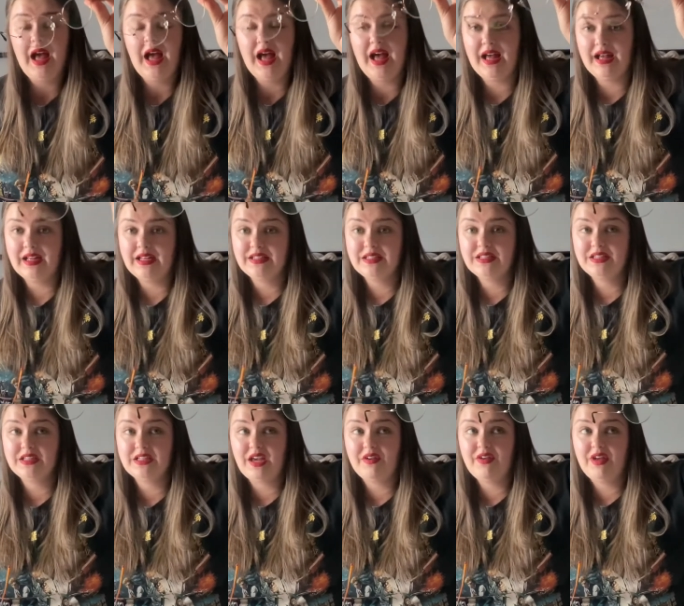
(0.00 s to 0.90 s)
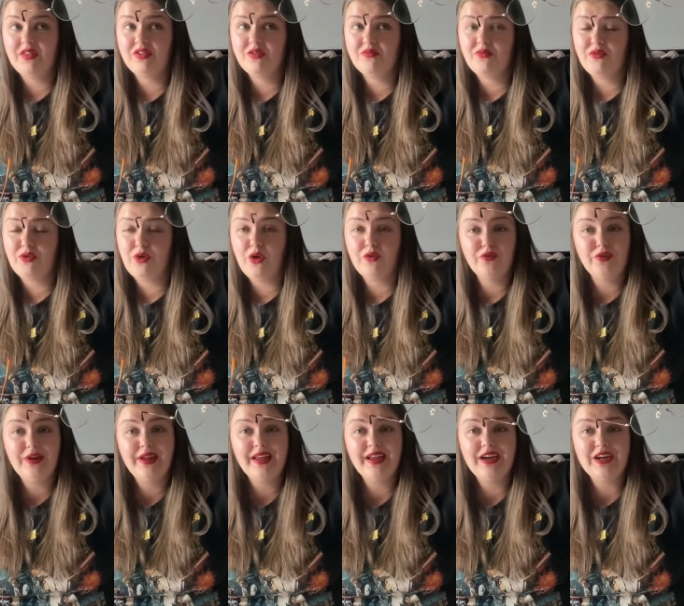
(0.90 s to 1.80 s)
and I've had them for over
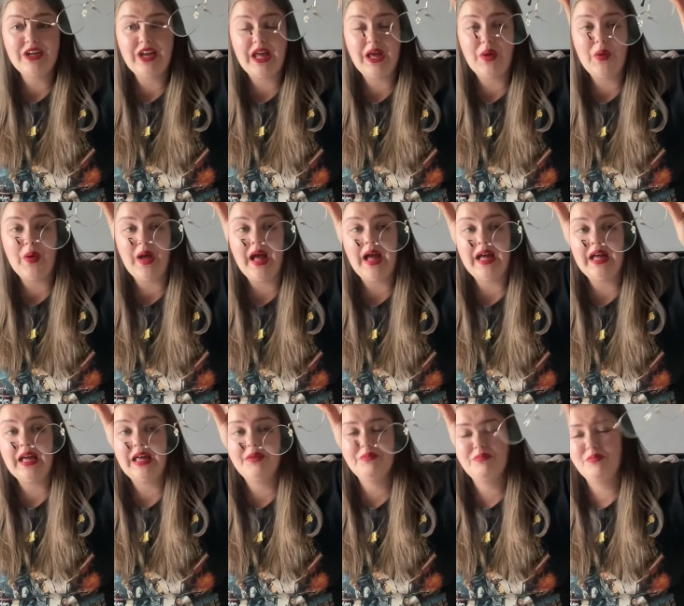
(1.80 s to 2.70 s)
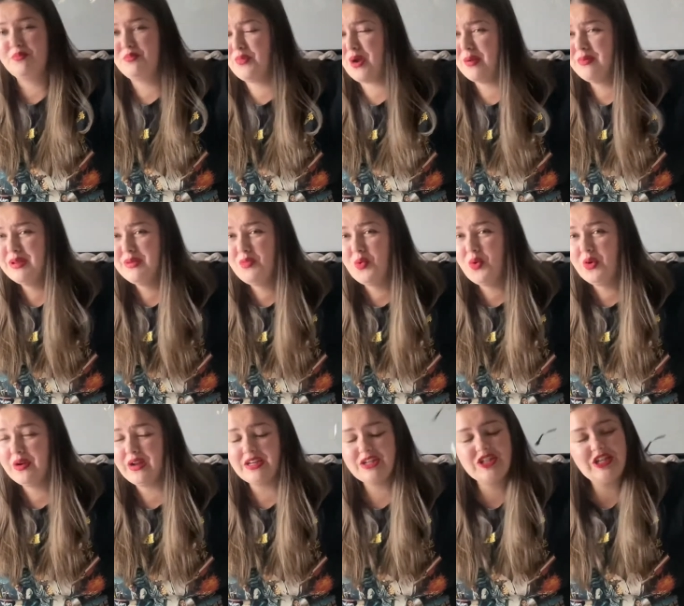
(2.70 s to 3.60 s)
a year now, and probably more
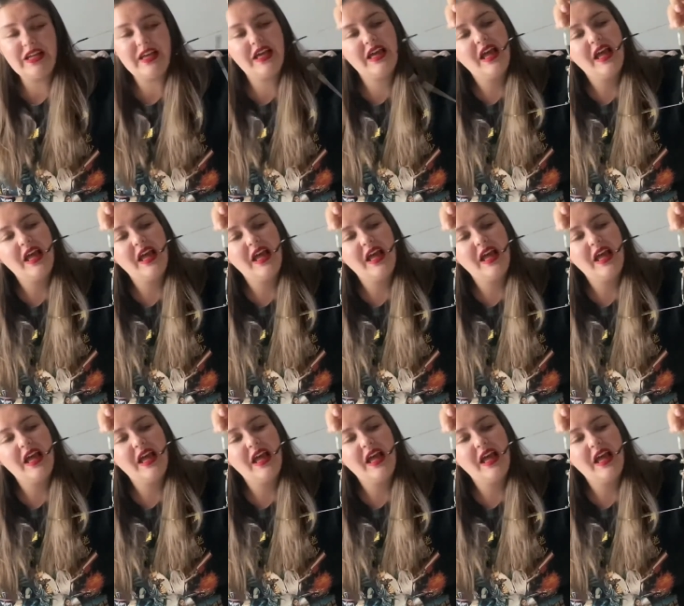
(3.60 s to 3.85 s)
actually.